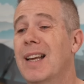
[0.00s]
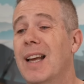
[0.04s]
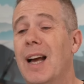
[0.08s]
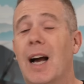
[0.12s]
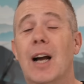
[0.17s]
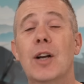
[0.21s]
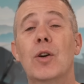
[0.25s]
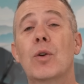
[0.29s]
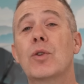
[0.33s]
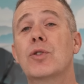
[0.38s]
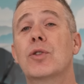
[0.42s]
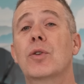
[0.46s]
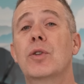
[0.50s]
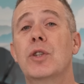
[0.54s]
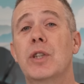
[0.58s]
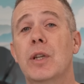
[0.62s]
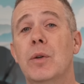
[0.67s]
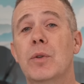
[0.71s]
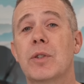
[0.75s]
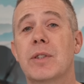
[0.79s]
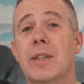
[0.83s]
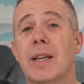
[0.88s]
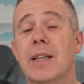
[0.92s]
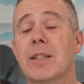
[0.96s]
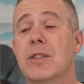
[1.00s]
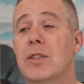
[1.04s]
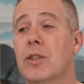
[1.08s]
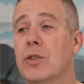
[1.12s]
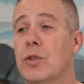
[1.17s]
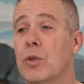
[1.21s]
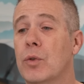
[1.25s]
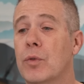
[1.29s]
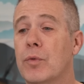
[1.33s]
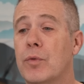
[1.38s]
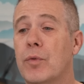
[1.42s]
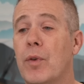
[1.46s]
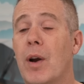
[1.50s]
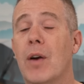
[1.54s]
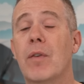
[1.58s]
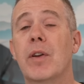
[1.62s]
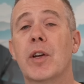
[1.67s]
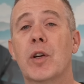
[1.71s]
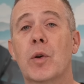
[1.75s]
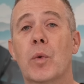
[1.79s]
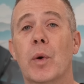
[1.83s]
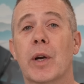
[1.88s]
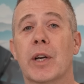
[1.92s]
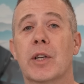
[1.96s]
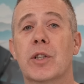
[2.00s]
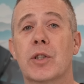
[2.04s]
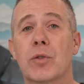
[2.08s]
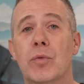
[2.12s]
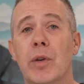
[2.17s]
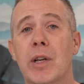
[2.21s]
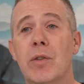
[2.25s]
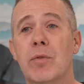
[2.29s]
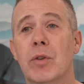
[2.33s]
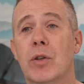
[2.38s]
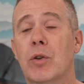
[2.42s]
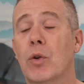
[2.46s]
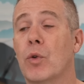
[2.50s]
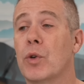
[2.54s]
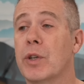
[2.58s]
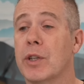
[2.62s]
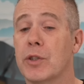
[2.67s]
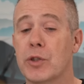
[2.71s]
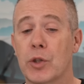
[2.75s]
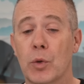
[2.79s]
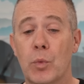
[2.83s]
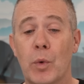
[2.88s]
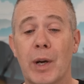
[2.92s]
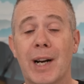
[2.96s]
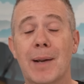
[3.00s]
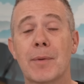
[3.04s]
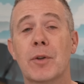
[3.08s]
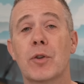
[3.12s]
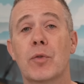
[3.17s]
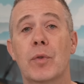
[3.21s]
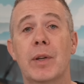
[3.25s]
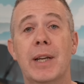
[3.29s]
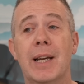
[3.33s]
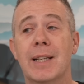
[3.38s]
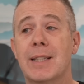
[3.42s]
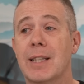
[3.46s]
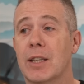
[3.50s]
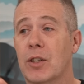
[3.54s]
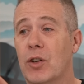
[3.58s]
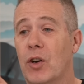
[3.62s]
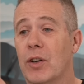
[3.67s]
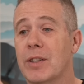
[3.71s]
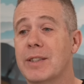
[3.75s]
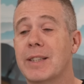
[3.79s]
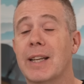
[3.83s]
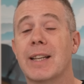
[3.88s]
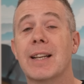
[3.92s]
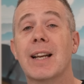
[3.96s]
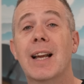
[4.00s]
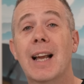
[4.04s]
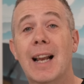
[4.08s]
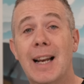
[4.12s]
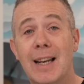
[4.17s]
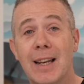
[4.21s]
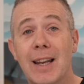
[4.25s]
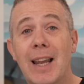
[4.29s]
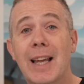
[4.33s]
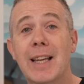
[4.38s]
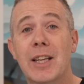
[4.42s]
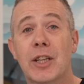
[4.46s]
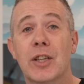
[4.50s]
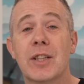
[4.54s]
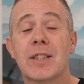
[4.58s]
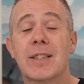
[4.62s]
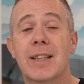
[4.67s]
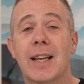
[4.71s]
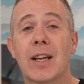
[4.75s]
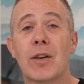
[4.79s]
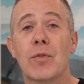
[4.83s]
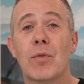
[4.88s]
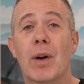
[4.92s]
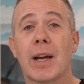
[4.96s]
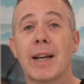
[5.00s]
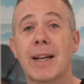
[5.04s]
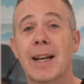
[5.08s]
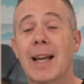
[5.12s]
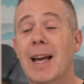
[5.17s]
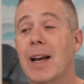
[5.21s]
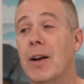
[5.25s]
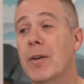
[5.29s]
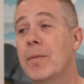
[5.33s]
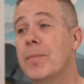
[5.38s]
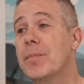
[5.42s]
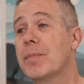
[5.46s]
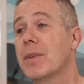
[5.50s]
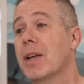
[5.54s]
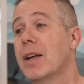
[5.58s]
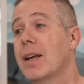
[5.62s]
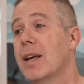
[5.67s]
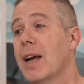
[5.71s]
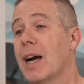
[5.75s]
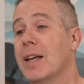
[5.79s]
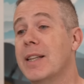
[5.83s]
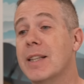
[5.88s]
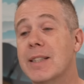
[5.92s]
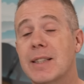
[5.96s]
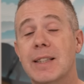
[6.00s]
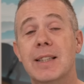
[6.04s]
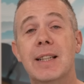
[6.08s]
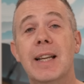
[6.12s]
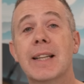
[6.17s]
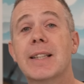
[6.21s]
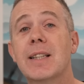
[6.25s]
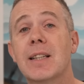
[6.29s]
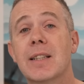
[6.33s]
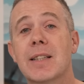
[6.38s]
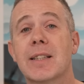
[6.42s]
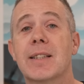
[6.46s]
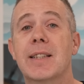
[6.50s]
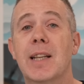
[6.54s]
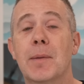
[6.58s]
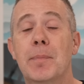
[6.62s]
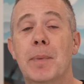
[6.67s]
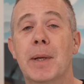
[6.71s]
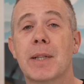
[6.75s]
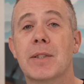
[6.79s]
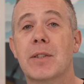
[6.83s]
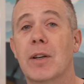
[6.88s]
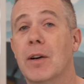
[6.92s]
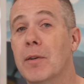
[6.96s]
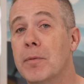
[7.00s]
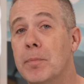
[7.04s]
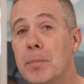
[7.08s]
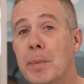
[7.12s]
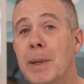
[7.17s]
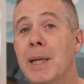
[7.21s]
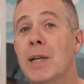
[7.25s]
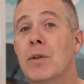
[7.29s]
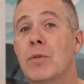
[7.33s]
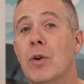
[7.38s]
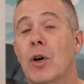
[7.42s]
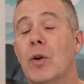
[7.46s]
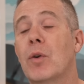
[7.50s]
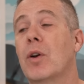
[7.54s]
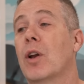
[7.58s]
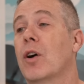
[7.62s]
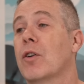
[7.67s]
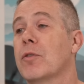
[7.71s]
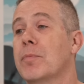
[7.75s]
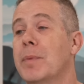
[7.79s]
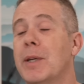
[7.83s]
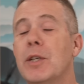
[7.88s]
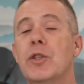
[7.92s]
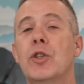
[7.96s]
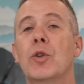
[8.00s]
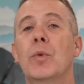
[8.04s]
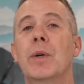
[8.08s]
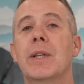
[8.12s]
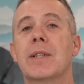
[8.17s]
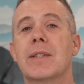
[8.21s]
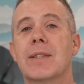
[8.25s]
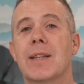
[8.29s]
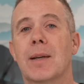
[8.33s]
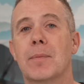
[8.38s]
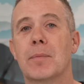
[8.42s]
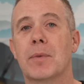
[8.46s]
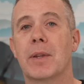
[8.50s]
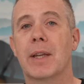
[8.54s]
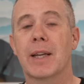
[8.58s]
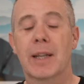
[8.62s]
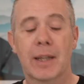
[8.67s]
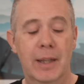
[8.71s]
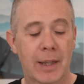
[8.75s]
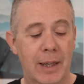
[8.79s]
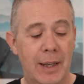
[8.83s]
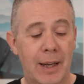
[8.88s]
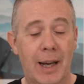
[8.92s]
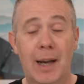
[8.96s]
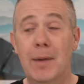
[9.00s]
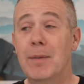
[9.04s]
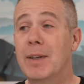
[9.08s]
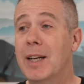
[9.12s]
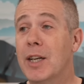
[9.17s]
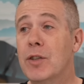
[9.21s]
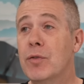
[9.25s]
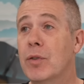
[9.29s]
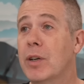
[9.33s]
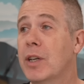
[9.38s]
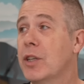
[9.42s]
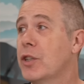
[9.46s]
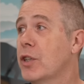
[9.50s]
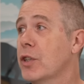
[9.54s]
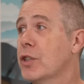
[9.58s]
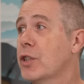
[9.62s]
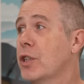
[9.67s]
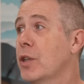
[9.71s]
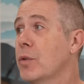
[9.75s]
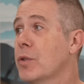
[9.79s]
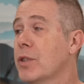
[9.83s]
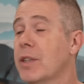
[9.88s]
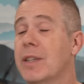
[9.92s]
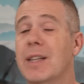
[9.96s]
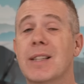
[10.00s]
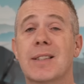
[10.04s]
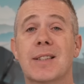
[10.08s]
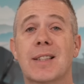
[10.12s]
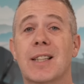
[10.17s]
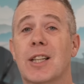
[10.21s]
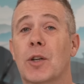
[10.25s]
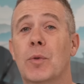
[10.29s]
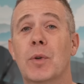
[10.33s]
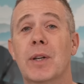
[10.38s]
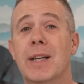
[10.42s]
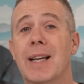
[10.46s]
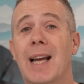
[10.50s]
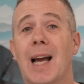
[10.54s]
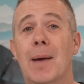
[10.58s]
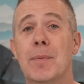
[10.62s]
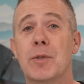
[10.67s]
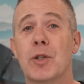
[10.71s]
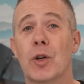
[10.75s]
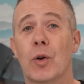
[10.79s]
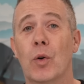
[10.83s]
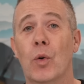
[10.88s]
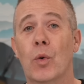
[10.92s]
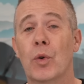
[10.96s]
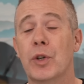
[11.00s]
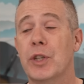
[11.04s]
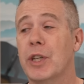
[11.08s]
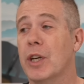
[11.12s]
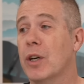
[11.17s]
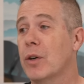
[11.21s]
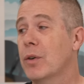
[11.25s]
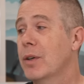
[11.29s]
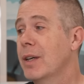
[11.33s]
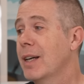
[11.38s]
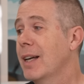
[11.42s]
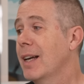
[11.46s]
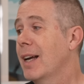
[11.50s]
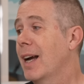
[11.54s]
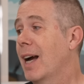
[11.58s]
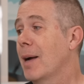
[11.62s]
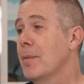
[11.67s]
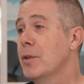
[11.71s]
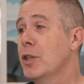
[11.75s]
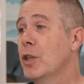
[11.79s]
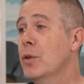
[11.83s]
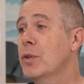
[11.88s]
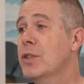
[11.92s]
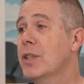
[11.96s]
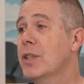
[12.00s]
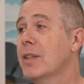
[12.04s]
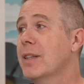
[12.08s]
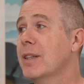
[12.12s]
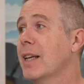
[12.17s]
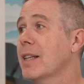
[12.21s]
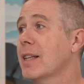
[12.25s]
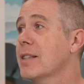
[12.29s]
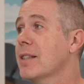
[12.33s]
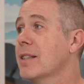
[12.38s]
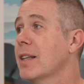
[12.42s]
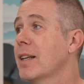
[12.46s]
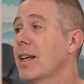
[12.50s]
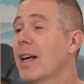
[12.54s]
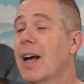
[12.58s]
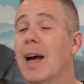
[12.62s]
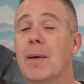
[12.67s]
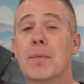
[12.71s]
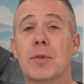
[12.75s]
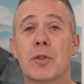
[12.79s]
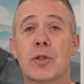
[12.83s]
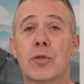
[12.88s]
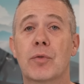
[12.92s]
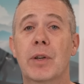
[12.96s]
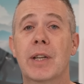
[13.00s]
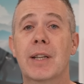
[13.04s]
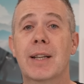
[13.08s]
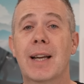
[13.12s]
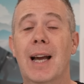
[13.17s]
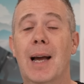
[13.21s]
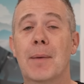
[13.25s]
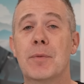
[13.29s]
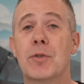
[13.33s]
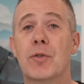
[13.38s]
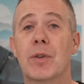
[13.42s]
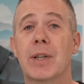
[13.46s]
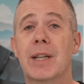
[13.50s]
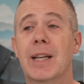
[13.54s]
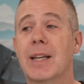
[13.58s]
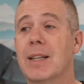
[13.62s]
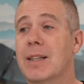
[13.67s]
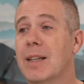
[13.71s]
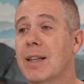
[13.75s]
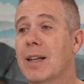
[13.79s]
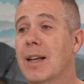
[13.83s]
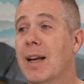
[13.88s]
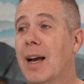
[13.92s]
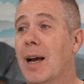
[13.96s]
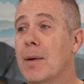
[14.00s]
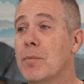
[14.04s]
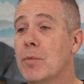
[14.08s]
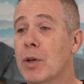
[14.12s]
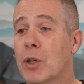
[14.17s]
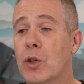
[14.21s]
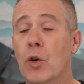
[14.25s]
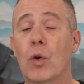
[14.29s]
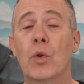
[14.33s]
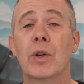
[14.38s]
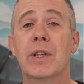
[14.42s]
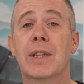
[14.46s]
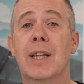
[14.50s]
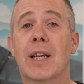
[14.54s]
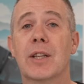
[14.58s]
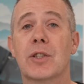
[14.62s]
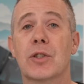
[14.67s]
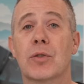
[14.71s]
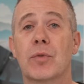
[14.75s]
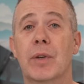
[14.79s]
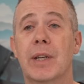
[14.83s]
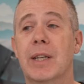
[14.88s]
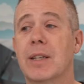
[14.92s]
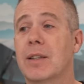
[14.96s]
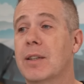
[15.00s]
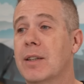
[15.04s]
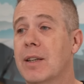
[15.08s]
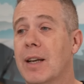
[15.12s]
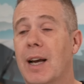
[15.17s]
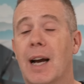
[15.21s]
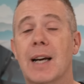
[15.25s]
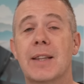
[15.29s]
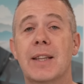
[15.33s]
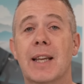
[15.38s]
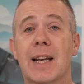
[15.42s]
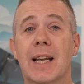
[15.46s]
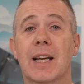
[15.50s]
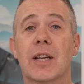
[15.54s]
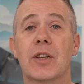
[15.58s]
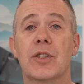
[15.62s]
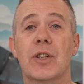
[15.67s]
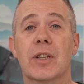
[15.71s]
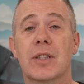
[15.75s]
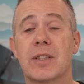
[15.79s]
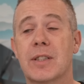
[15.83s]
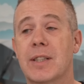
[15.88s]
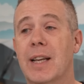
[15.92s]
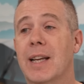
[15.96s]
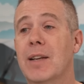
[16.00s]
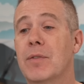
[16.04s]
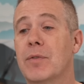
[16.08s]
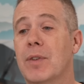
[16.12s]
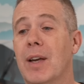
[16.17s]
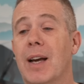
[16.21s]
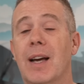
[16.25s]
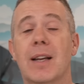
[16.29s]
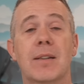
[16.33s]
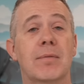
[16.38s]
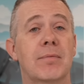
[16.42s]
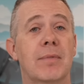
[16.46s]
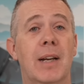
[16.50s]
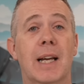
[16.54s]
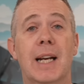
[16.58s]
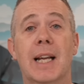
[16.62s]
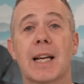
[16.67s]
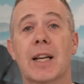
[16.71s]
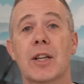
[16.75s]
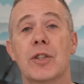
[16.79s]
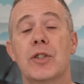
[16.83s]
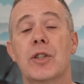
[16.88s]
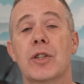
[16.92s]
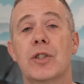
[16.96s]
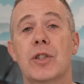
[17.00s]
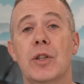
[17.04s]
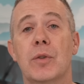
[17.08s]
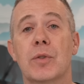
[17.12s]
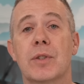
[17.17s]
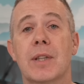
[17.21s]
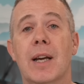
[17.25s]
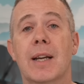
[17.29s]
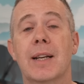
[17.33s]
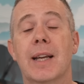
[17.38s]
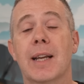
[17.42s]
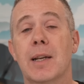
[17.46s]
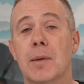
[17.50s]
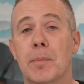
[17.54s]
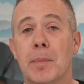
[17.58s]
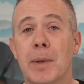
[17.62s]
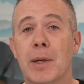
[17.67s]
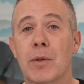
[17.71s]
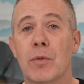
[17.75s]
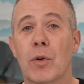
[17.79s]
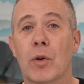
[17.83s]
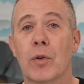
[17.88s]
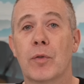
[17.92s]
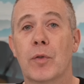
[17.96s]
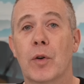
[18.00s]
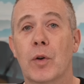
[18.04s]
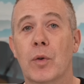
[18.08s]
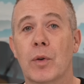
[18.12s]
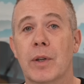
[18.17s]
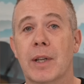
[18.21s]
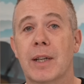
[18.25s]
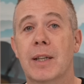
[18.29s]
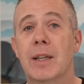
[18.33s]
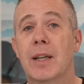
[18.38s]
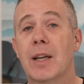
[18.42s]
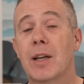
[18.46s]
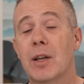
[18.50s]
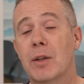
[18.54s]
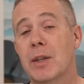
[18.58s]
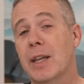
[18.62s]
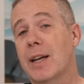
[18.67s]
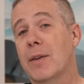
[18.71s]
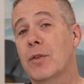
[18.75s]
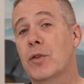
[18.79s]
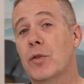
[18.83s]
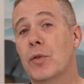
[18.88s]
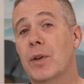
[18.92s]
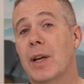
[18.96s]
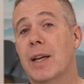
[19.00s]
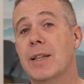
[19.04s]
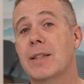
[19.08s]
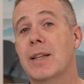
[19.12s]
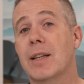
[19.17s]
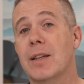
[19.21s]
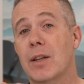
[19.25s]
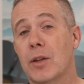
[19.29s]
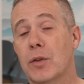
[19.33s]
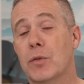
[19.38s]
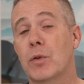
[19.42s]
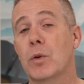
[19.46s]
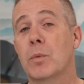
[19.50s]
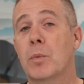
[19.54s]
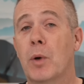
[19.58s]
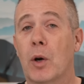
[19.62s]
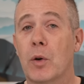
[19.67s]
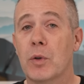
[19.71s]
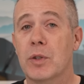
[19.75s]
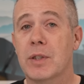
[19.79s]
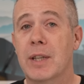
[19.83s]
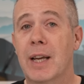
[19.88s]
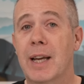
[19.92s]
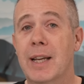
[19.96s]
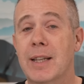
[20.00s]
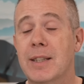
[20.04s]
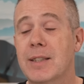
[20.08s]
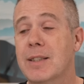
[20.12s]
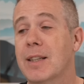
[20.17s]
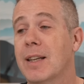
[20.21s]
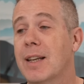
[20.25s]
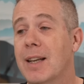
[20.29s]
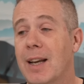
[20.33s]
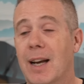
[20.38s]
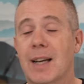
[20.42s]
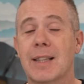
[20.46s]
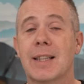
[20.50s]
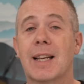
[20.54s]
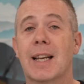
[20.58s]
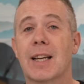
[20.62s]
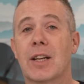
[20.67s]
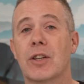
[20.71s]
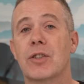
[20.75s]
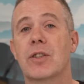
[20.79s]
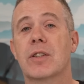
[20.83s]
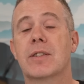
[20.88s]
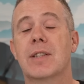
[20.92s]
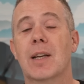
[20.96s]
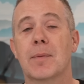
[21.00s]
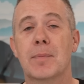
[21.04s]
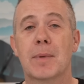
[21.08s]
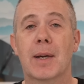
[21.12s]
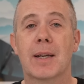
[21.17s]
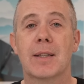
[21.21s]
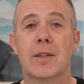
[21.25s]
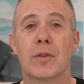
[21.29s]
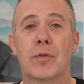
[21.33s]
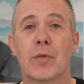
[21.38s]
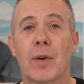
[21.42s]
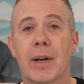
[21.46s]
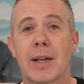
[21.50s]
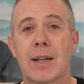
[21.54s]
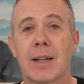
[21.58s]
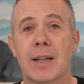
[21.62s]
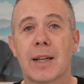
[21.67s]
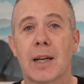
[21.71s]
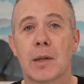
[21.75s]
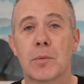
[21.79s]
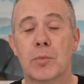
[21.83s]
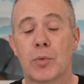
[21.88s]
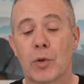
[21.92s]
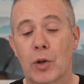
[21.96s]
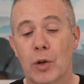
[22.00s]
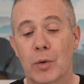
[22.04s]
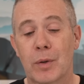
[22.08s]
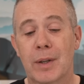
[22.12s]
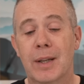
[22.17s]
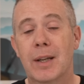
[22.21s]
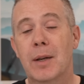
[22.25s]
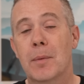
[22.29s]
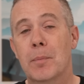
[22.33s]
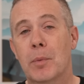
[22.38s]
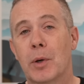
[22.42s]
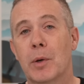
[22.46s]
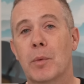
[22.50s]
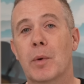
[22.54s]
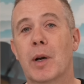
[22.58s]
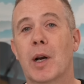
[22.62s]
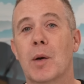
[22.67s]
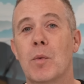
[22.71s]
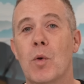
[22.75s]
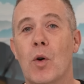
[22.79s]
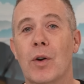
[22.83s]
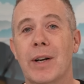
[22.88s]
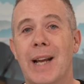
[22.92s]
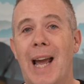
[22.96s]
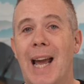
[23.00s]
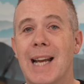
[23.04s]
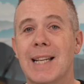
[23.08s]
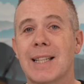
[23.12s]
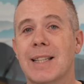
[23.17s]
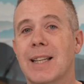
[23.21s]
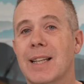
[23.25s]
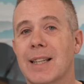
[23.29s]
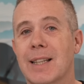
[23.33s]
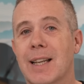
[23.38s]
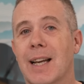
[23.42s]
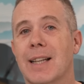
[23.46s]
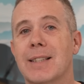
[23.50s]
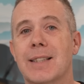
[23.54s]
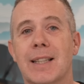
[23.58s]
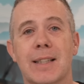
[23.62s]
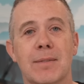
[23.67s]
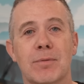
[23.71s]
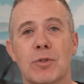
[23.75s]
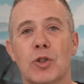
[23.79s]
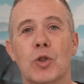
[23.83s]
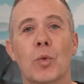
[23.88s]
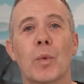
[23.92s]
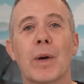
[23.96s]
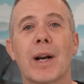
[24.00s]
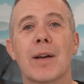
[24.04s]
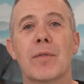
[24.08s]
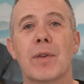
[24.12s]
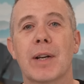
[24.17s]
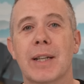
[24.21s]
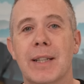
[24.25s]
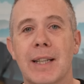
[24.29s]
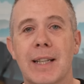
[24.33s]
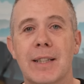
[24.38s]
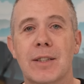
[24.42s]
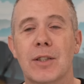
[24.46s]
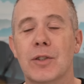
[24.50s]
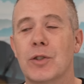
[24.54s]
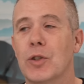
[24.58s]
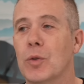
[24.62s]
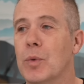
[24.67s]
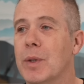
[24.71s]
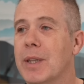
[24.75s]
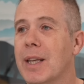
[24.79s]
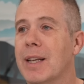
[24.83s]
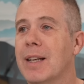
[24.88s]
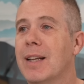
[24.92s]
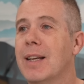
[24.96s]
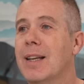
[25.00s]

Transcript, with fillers: I also use this to do very quick screen recording. So when I'm creating content like you're seeing right now, and there's little snippets of B-roll of me doing something, I'm literally just using this because I don't want to capture audio. I'm using this, I'm screen capturing it, I'm recording that screen, and then I can just save that, and I can just use that in a B-roll folder that I've created through Post Haste, and then I can just dump that into Final Cut Pro, put it where I want, edit it, cut it, do whatever I need to do with it.